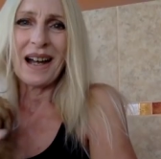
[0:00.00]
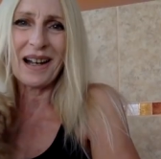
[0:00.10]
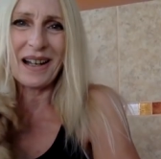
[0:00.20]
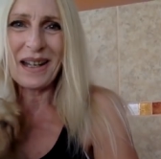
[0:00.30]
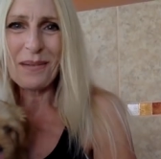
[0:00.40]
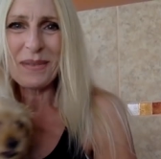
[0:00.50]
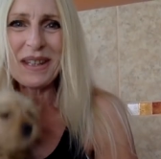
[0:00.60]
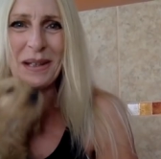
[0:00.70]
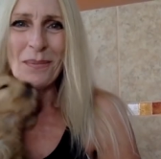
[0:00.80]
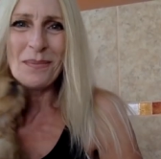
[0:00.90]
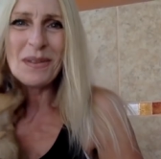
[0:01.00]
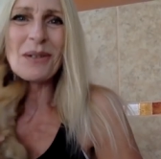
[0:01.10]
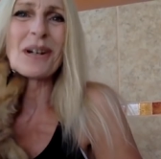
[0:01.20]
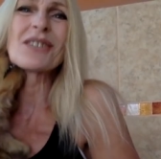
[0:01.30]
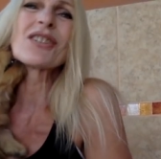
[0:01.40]
Hi, I'm Kim.
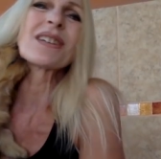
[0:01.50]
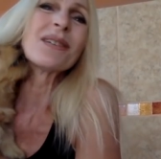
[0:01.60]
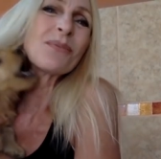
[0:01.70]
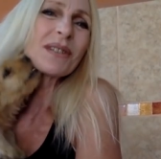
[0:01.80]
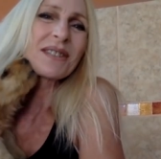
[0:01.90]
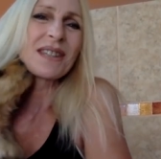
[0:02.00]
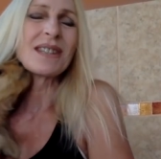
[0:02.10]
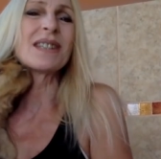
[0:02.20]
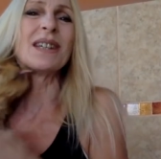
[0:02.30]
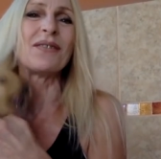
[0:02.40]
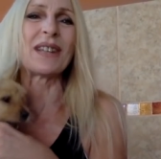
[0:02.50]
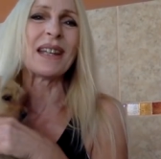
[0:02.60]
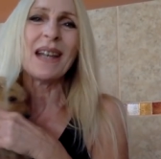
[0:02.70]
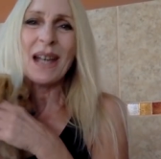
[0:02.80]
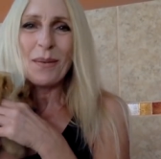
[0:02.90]
You're watching Kim Wilson
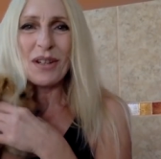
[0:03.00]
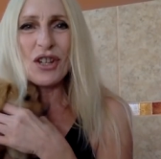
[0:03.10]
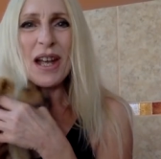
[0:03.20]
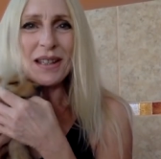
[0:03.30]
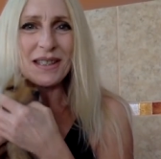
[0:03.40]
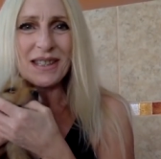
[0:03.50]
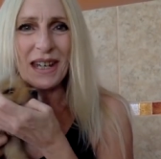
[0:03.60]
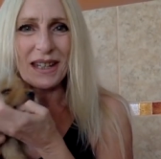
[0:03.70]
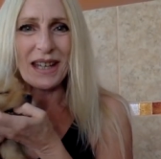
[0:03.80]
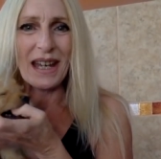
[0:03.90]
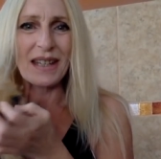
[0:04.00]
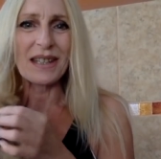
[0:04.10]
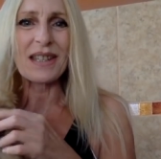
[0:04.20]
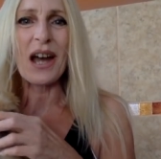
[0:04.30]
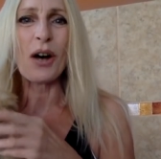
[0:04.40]
TV. My channel is
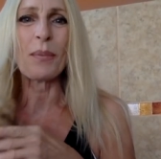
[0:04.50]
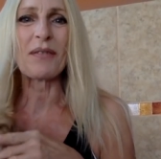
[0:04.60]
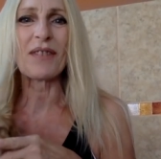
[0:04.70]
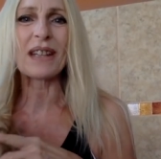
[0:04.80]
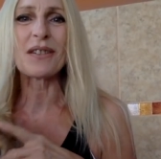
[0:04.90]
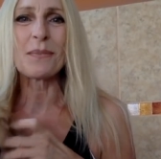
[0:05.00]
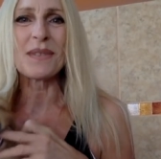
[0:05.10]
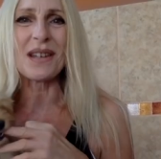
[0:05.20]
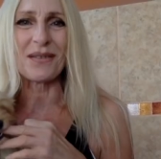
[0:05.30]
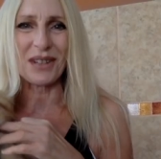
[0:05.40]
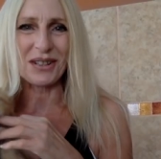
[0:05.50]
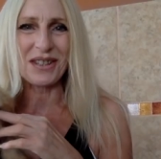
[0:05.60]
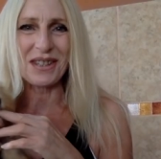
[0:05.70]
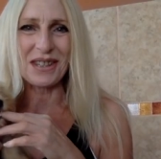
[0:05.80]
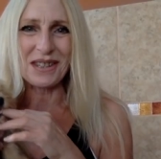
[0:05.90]
dedicated to helping victims of
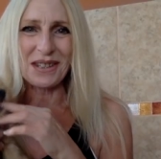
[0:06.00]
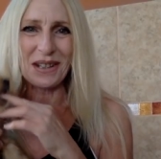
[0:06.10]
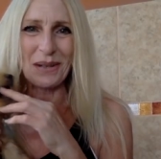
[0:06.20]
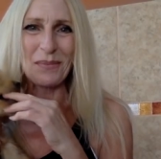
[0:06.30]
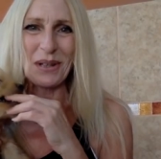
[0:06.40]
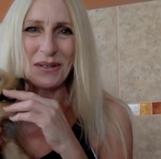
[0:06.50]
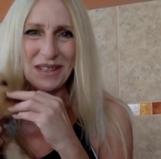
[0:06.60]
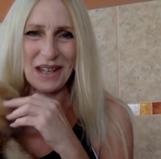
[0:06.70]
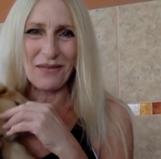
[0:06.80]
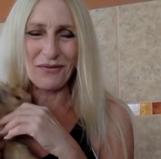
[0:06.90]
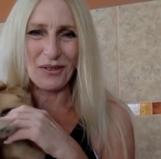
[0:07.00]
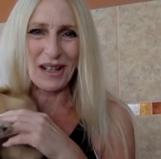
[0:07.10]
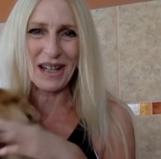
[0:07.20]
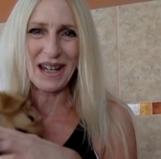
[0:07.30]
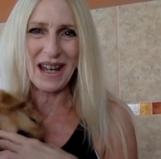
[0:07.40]
narcissistic abuse get
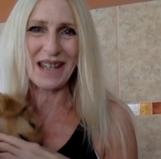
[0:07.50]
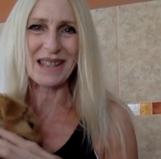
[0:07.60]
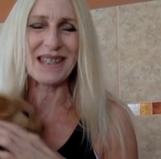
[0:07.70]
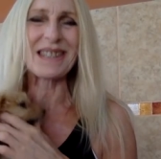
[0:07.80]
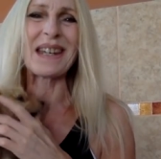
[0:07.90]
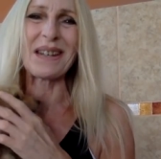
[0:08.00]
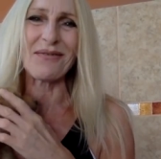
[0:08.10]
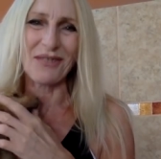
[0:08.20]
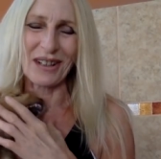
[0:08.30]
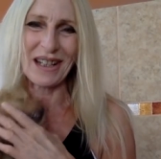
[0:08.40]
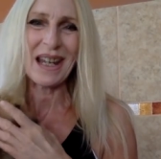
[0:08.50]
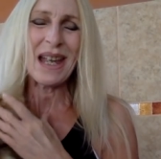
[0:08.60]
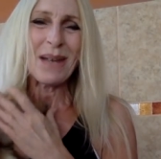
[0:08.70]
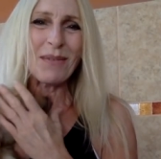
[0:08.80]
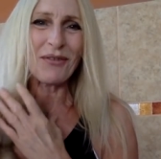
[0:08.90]
free and stay free.
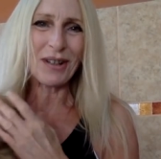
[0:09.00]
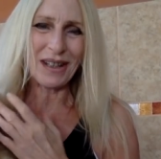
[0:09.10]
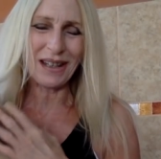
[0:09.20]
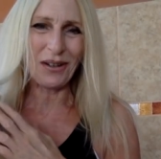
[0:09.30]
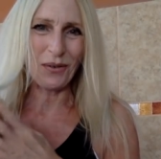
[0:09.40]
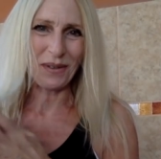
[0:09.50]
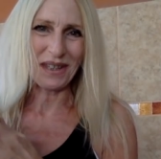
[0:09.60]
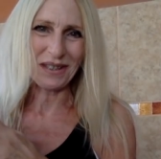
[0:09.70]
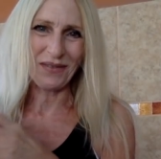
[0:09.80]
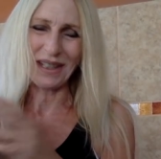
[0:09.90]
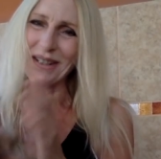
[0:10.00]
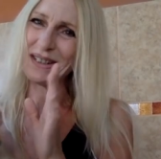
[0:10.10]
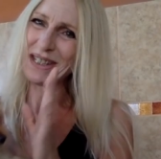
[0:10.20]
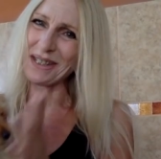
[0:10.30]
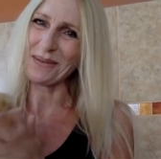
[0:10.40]
Before I get going with this video,
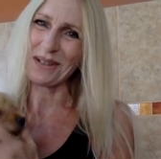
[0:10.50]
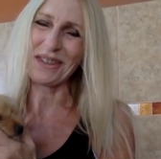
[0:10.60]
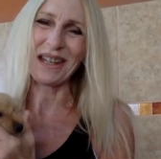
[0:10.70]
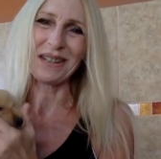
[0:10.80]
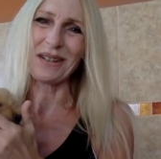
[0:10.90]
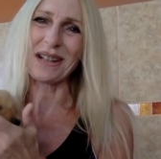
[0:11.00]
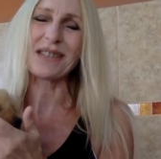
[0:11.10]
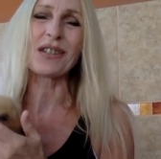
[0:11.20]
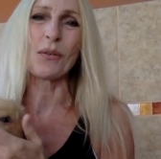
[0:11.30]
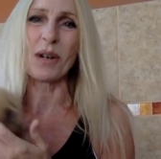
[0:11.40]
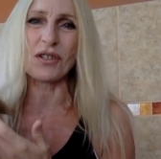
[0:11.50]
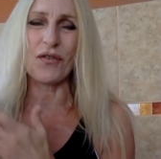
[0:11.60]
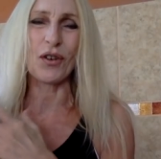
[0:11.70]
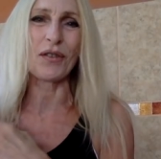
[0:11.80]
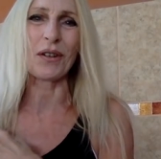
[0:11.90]
I just want to thank you guys so much
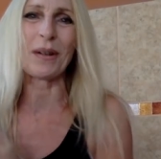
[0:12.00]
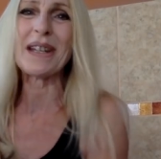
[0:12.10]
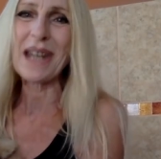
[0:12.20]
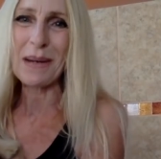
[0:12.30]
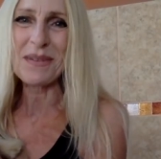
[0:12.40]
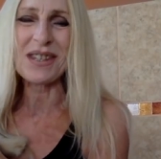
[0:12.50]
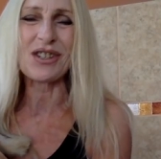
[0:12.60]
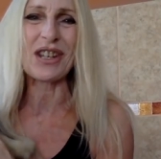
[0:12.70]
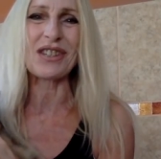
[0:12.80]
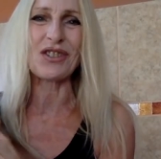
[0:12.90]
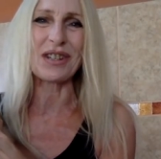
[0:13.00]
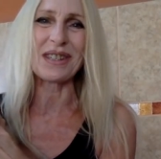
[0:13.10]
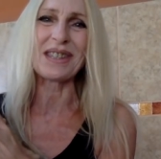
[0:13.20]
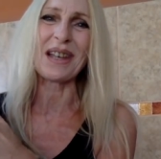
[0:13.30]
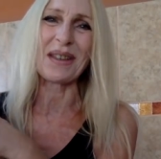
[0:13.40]
for all the great name
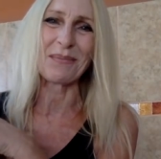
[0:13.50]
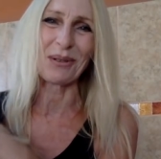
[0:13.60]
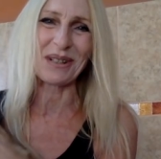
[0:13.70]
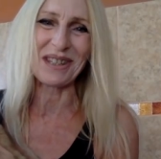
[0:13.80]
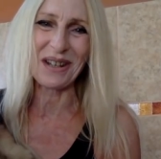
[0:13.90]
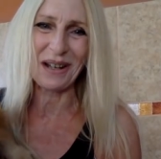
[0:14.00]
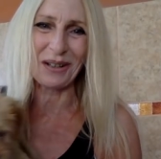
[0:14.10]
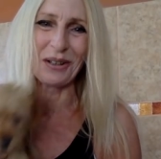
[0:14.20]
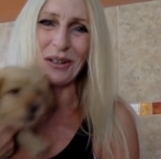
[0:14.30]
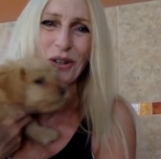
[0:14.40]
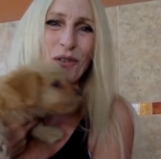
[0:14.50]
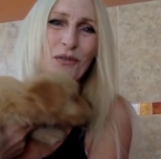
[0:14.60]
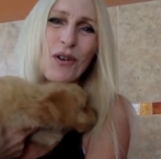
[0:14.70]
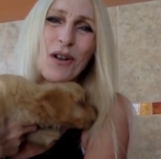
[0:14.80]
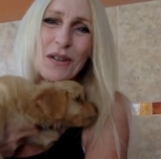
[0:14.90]
suggestions. Uh, the boys and I are looking
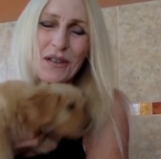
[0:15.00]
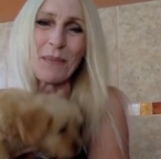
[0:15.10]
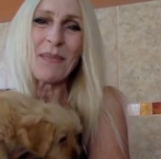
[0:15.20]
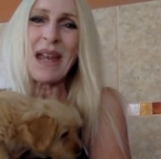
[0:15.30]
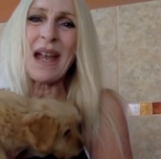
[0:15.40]
over all of them.